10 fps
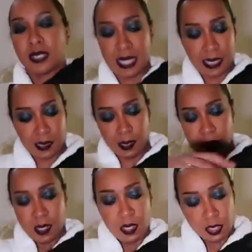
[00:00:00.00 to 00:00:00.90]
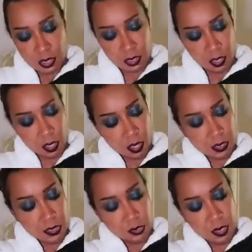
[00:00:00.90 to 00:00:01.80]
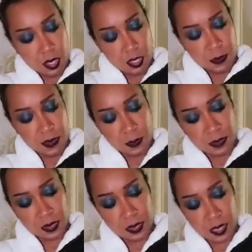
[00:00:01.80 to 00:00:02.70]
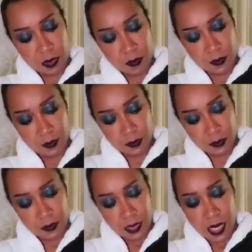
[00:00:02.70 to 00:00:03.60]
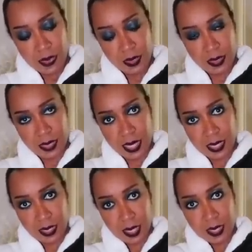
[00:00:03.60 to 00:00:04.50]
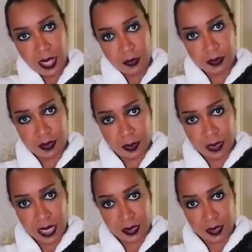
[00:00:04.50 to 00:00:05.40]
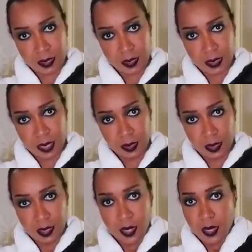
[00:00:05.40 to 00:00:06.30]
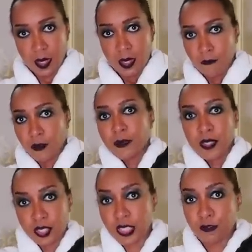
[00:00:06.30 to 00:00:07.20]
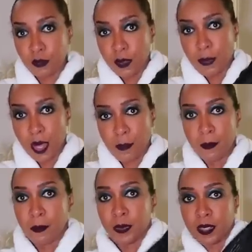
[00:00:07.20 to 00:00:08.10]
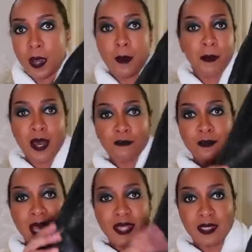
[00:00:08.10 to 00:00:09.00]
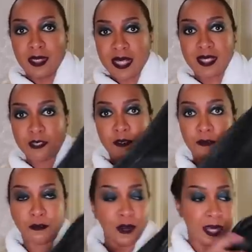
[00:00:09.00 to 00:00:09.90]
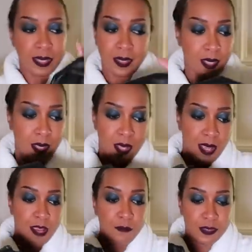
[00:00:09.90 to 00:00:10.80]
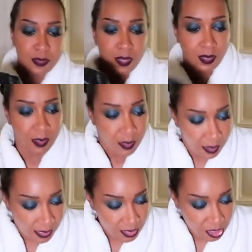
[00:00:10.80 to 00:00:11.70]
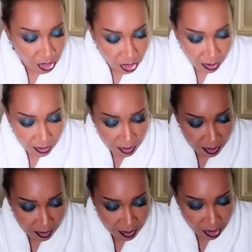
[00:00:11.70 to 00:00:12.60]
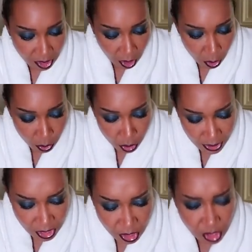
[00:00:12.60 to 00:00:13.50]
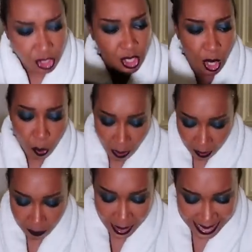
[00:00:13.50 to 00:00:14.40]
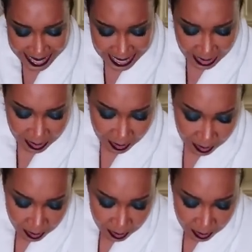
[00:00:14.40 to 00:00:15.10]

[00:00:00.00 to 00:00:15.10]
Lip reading: tailor just literally open up the seam and then take out some excess leather from the, just from the bum. Apart from that, the legs fit fine, everything. It's just so good, it's so well made.